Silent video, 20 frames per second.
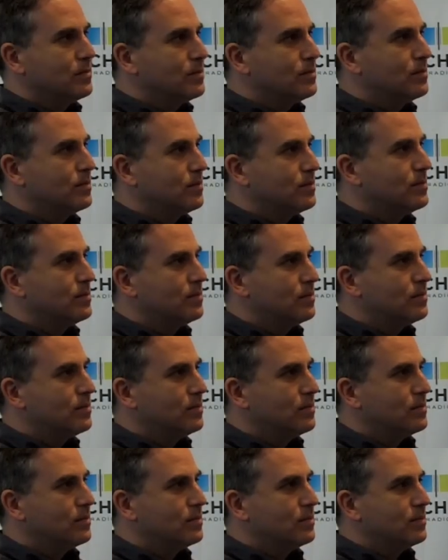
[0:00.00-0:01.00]

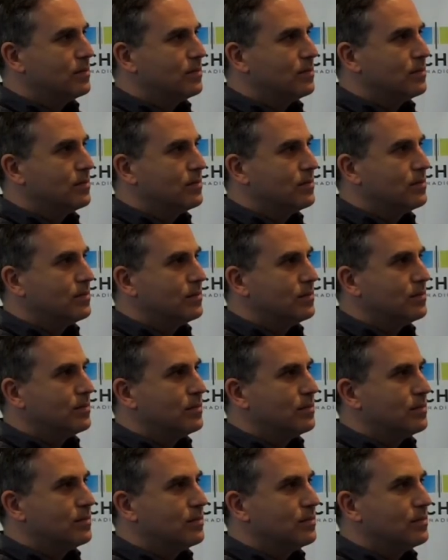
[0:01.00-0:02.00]

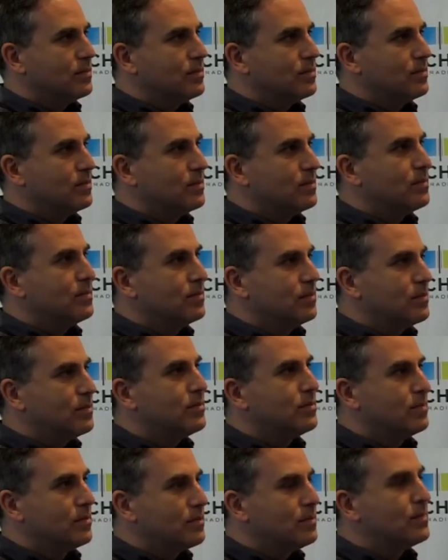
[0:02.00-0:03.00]

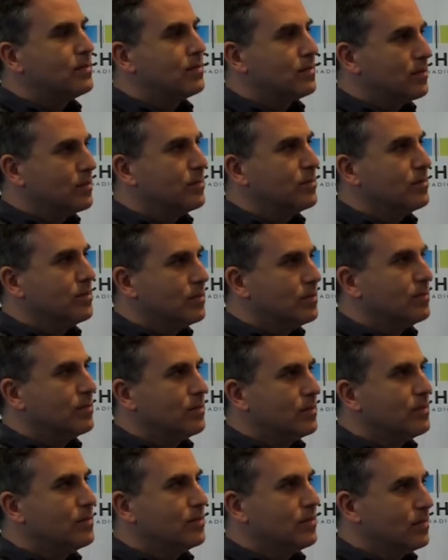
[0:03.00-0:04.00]

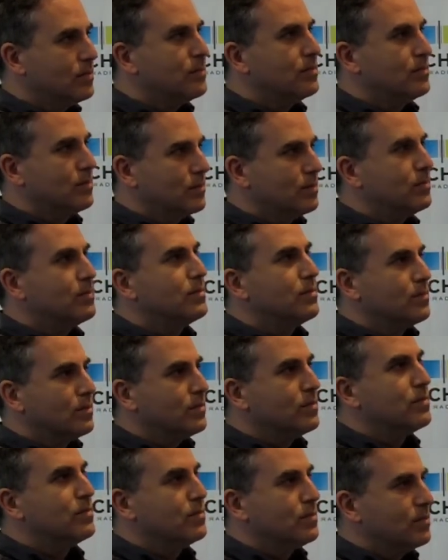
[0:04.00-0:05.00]

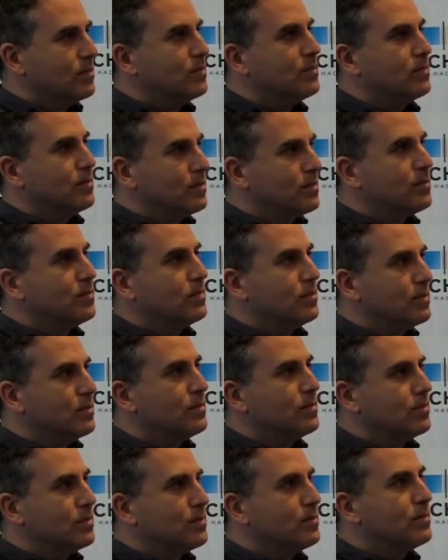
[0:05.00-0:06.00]

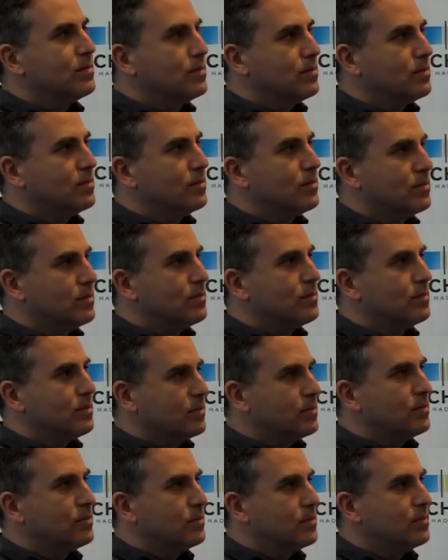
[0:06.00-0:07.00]

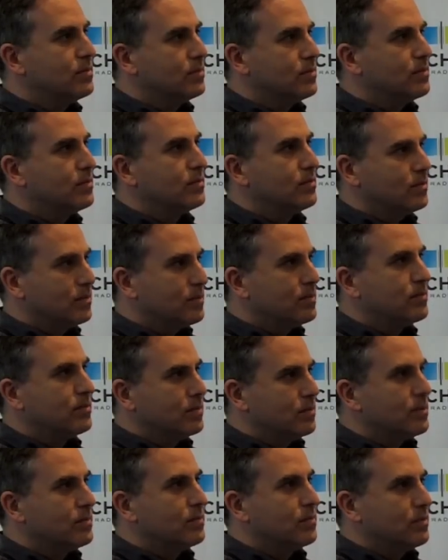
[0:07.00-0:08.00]
[no speech]